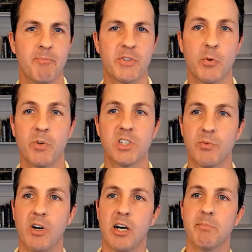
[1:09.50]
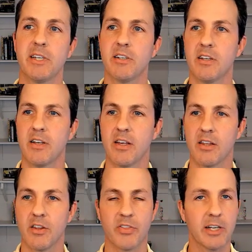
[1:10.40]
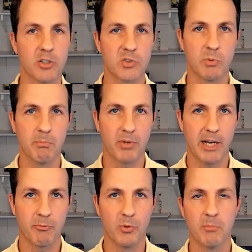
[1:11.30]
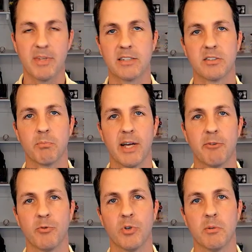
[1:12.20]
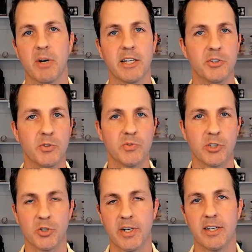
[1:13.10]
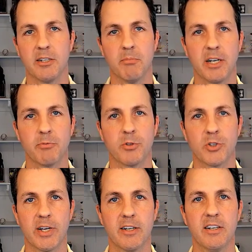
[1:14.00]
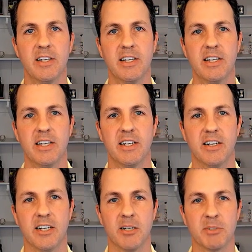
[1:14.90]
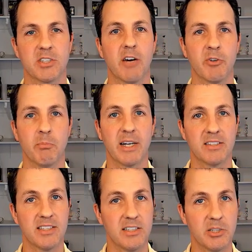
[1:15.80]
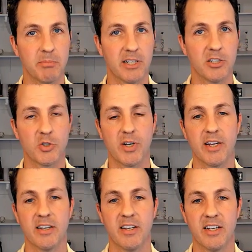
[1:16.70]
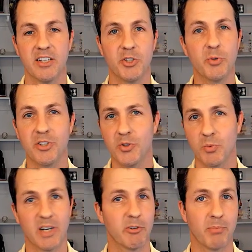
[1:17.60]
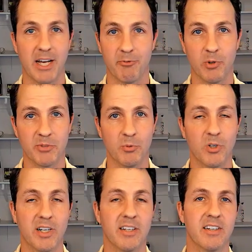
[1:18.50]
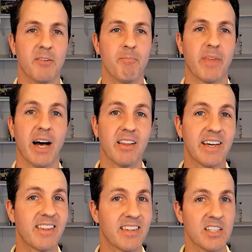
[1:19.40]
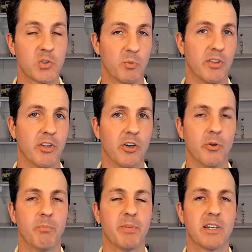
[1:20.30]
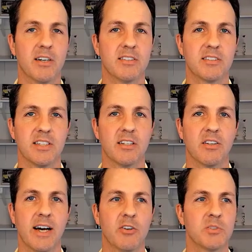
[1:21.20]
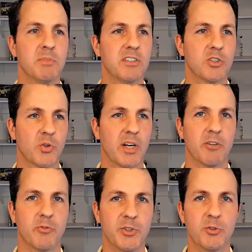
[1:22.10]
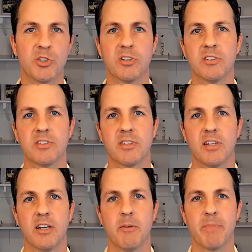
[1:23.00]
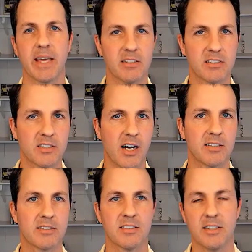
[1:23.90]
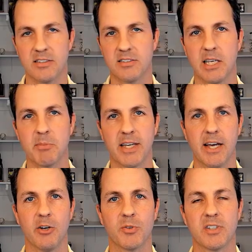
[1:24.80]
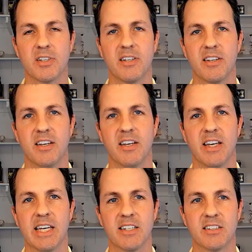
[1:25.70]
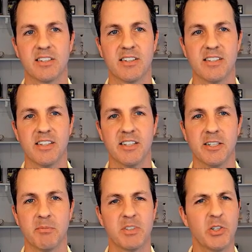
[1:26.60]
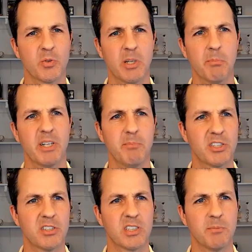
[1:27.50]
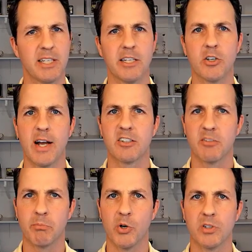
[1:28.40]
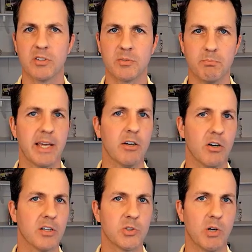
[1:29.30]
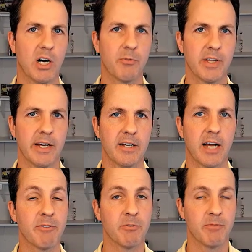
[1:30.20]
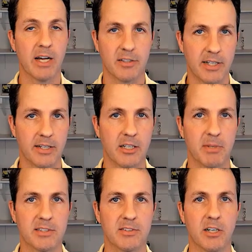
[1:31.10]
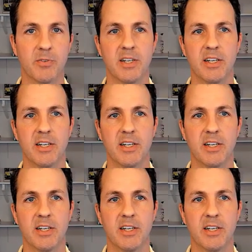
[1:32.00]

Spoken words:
So first of all, I'm in the Thinkorswim platform. That's the platform I use for trading at Mindful Trader. It's offered by TD Ameritrade. You can use whatever platform you want. I like this one though, because it allows me to trade futures and stocks in the same account. And it's somebody mentioned to me interactive brokers may also offer that. I haven't validated it myself.